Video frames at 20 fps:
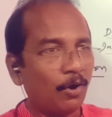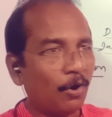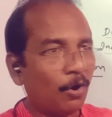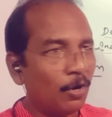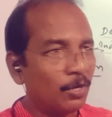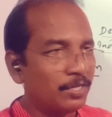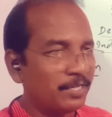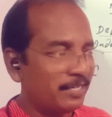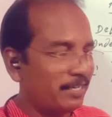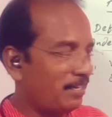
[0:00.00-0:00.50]

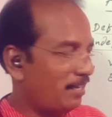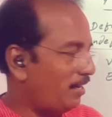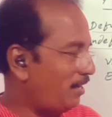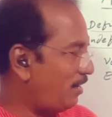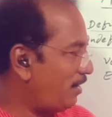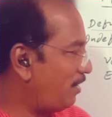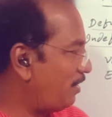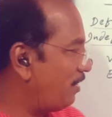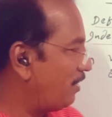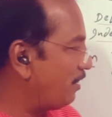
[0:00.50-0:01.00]

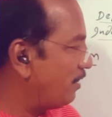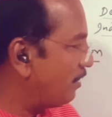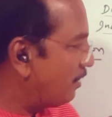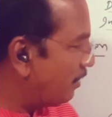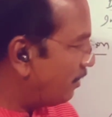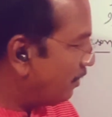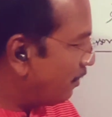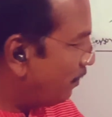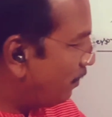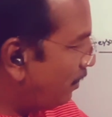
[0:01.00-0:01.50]
article.
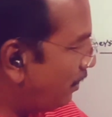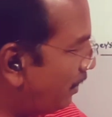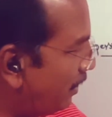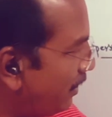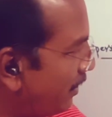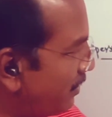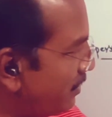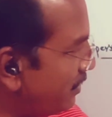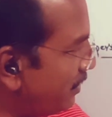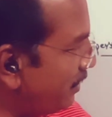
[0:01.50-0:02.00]

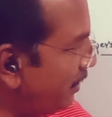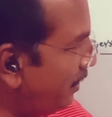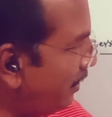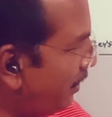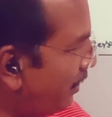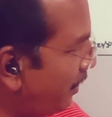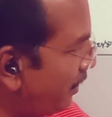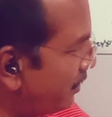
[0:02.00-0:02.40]
Let us see here